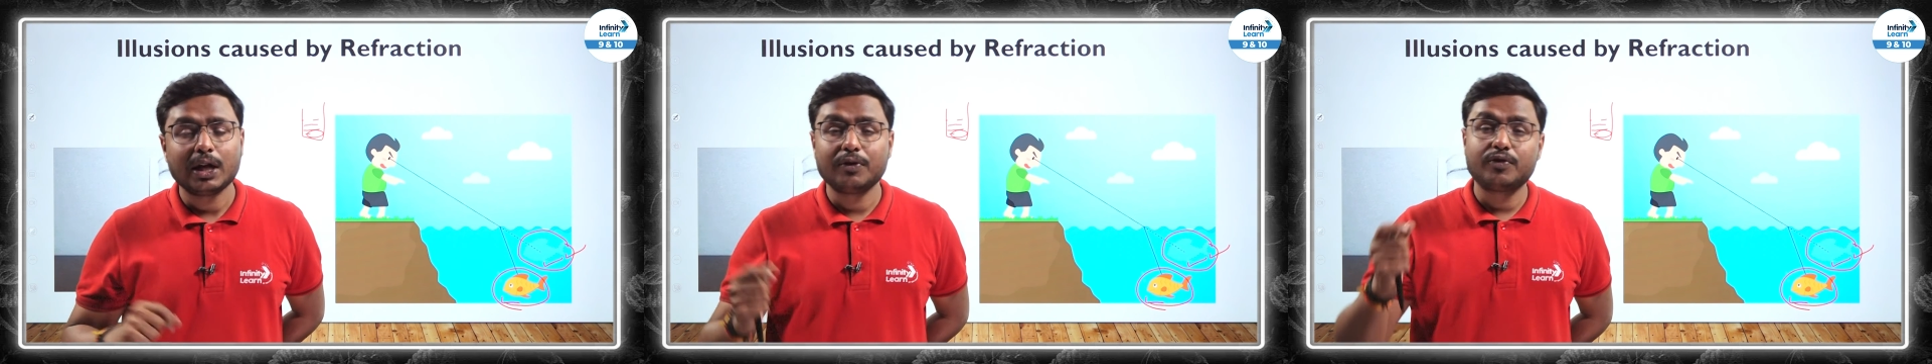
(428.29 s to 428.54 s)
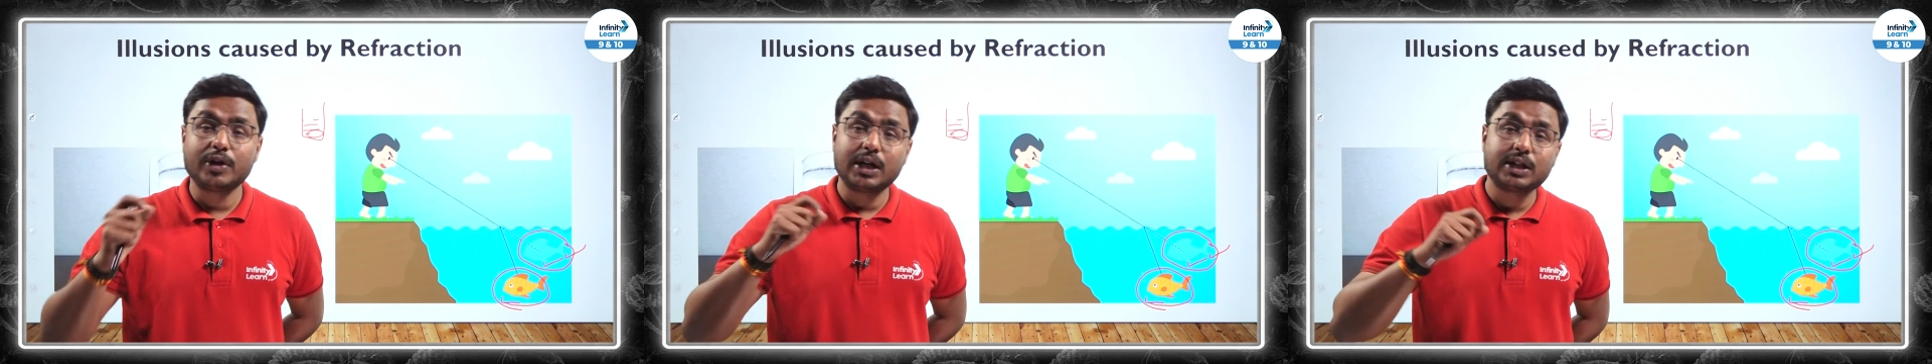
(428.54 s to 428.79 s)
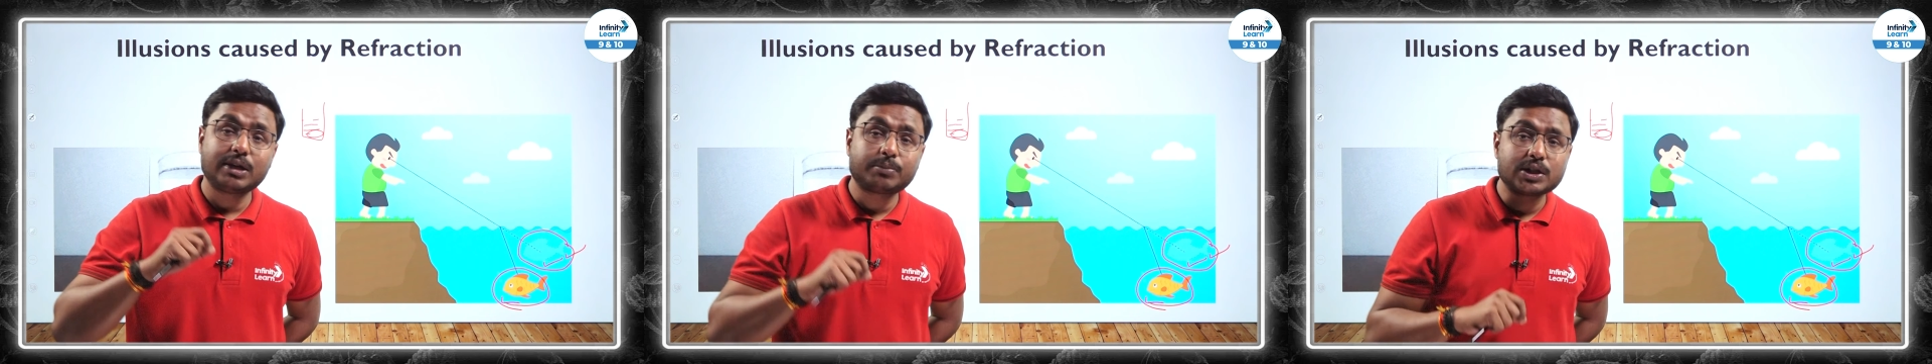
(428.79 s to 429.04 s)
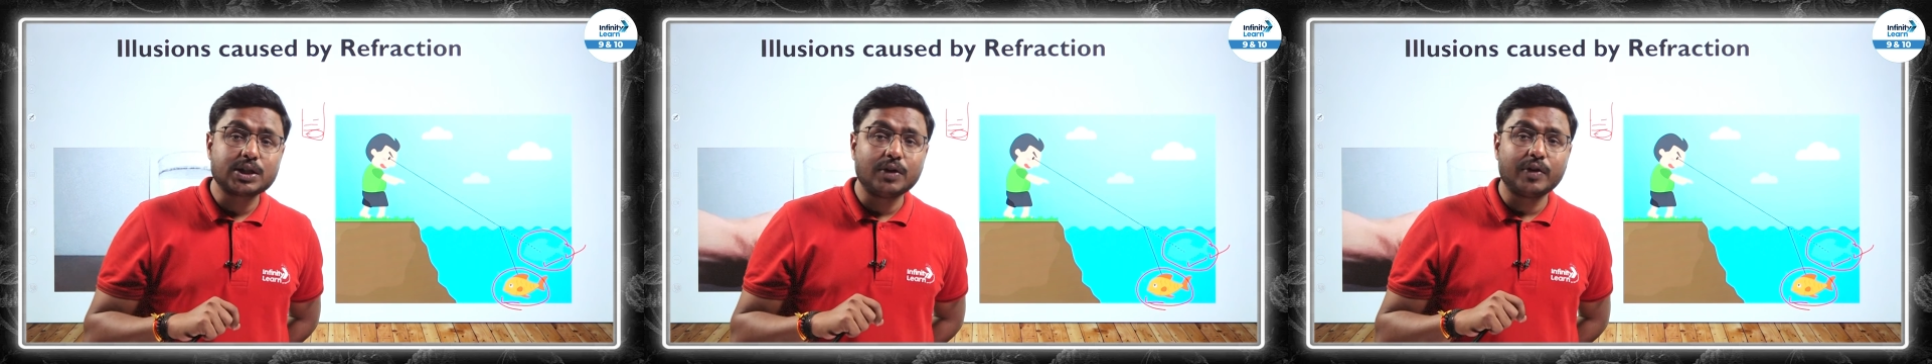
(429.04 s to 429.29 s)
If real
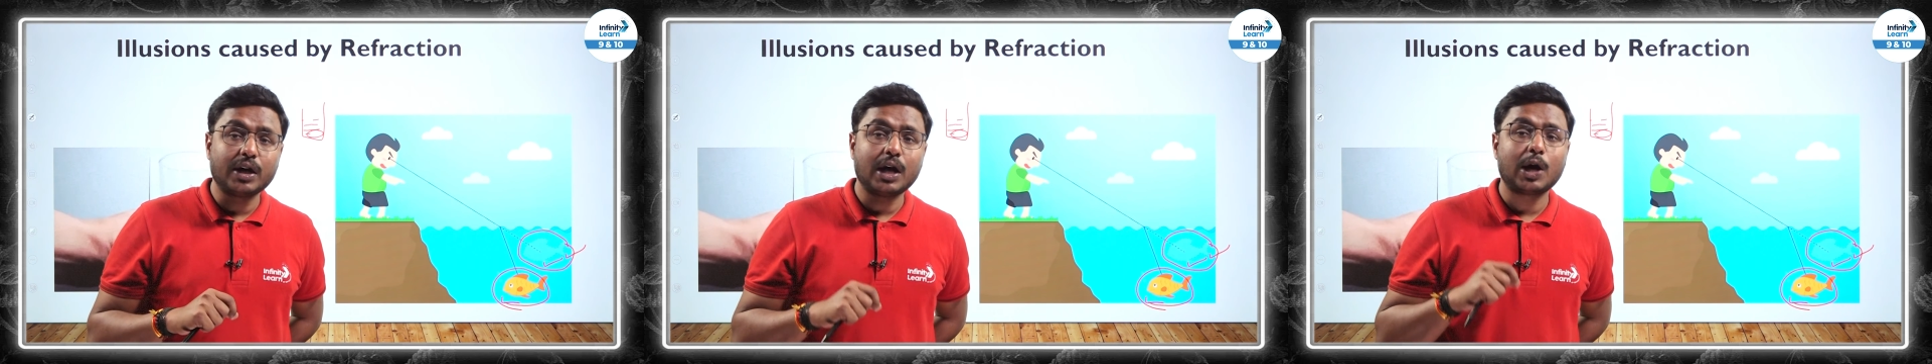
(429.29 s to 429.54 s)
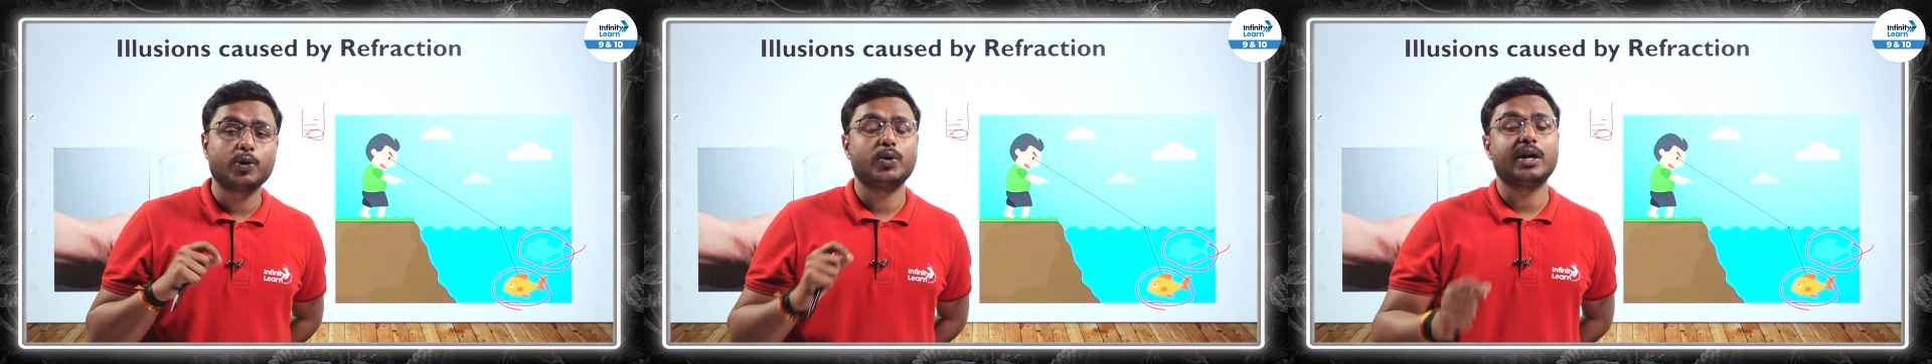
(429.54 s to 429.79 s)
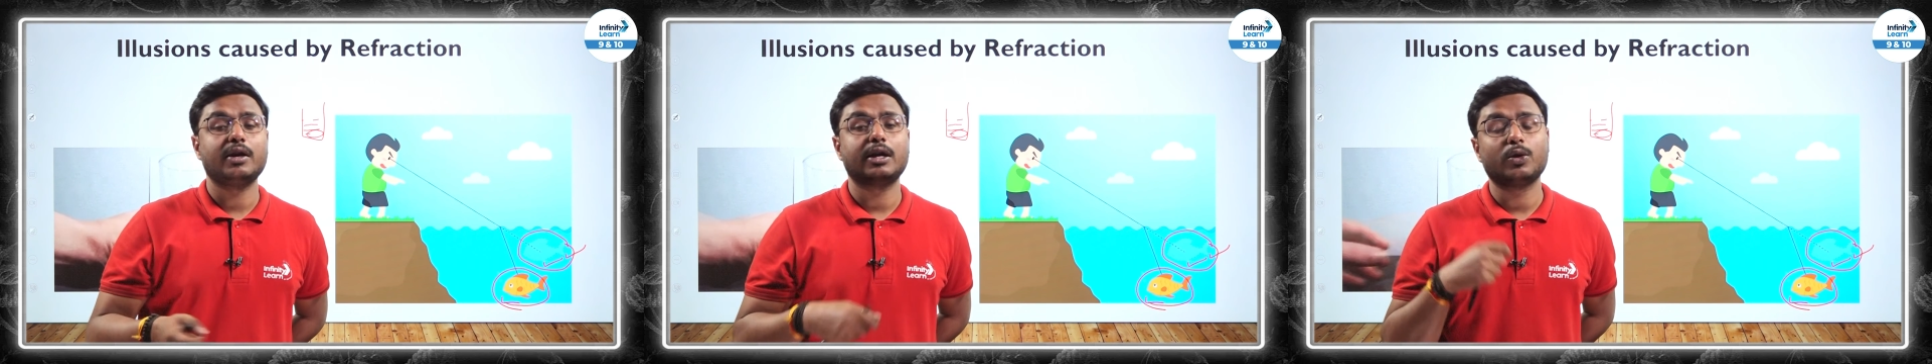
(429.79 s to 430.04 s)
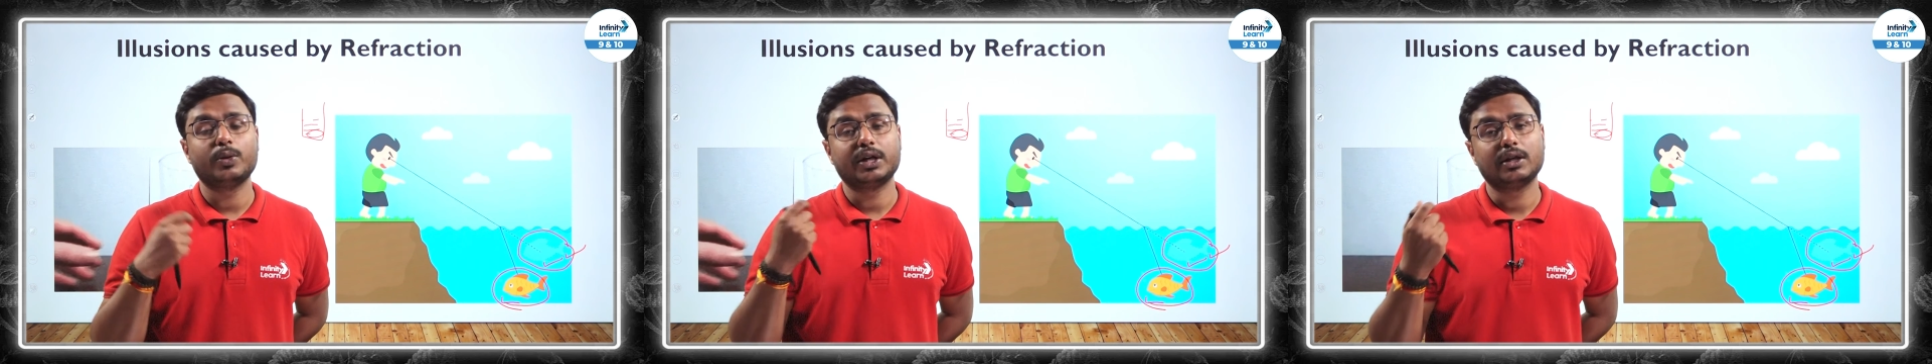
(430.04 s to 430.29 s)
depth is given, how you can
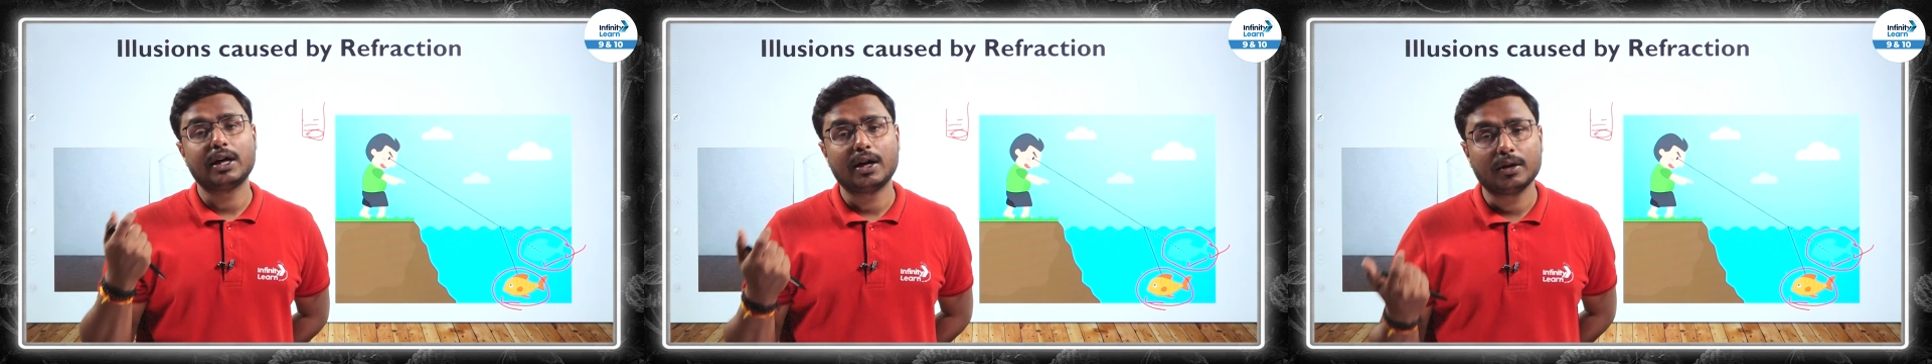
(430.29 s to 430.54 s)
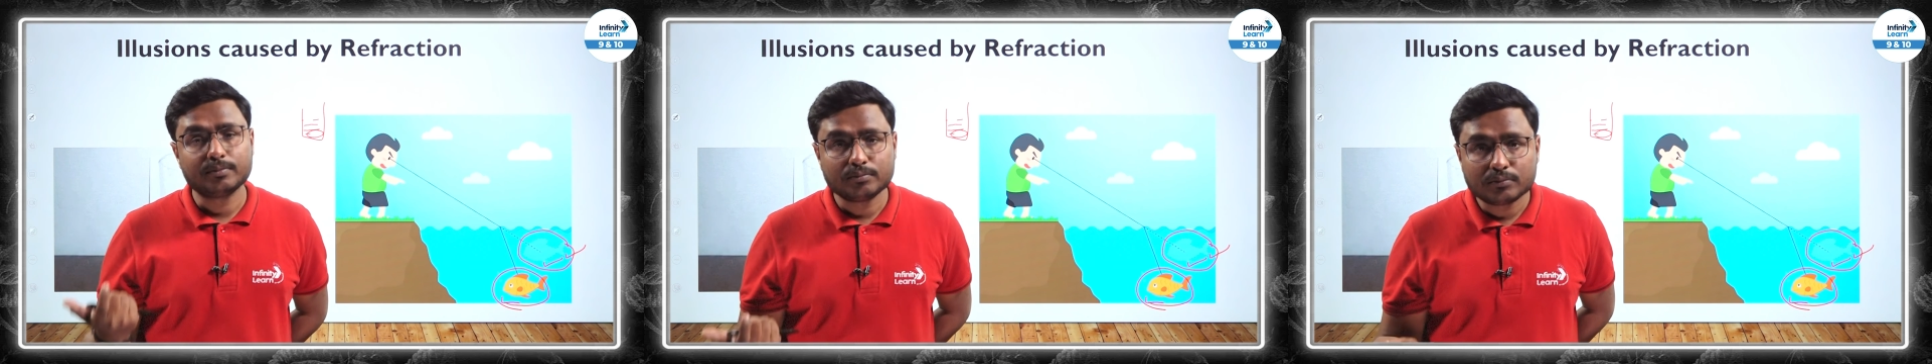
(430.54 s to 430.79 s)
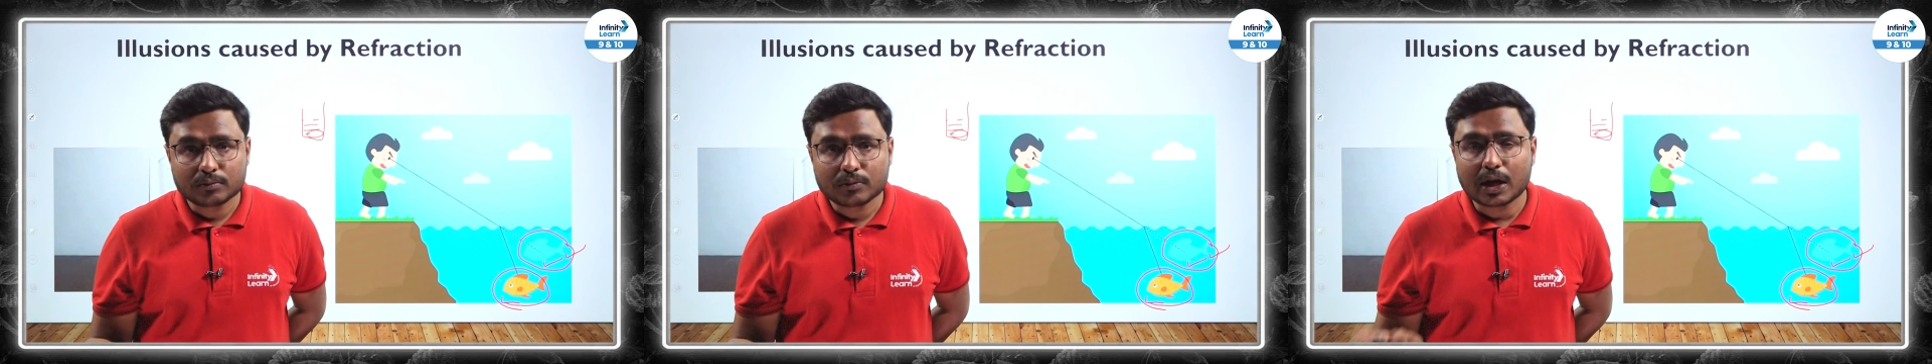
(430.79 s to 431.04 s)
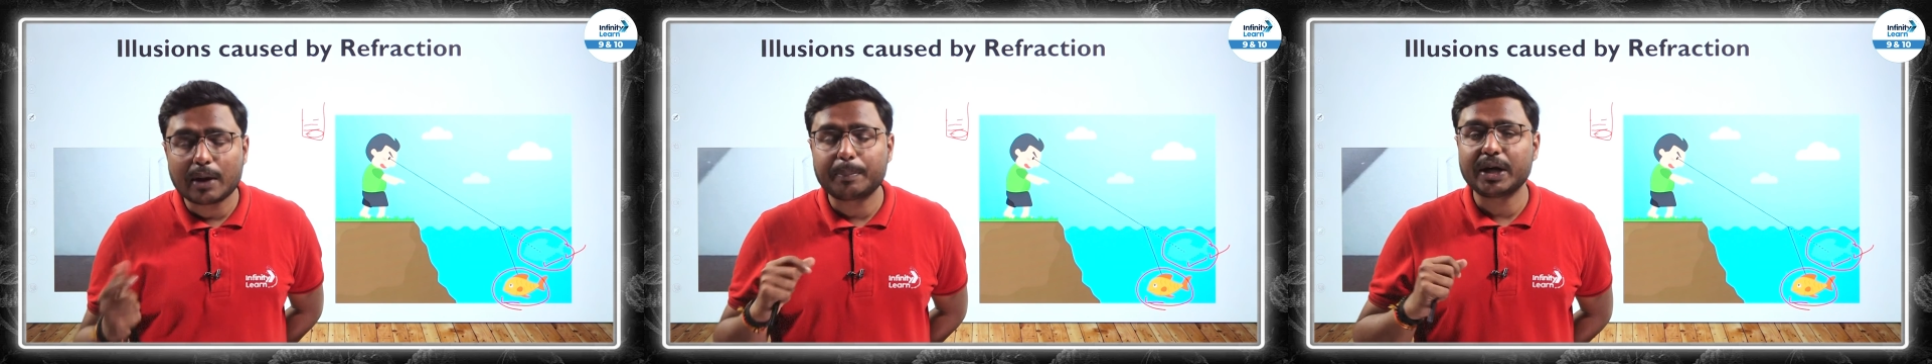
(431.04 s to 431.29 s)
calculate the
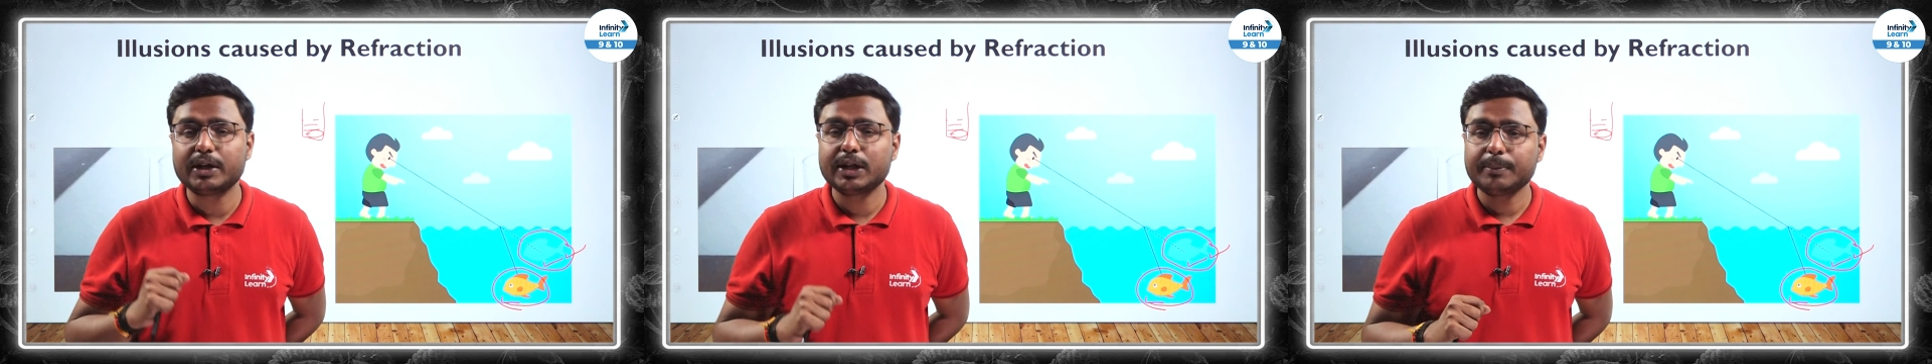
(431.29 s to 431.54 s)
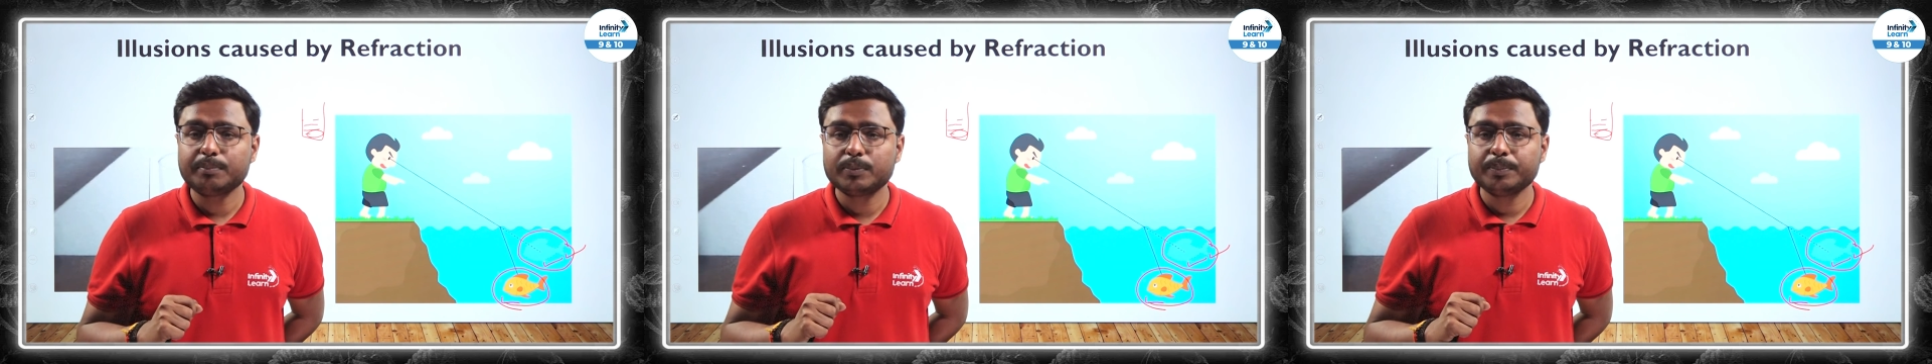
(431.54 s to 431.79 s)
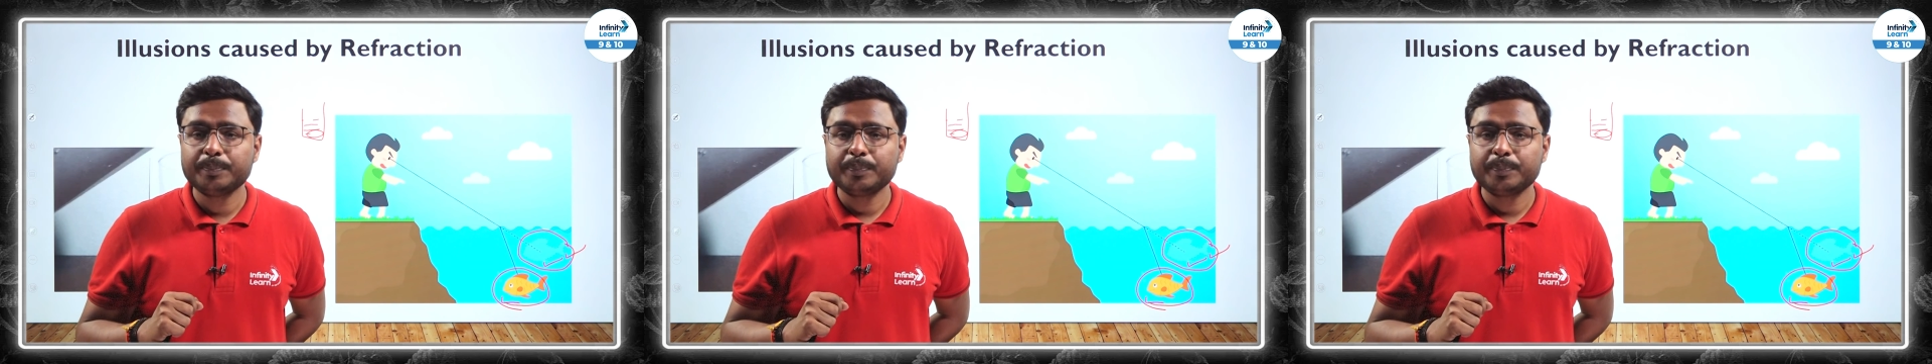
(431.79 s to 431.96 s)
apparent depth?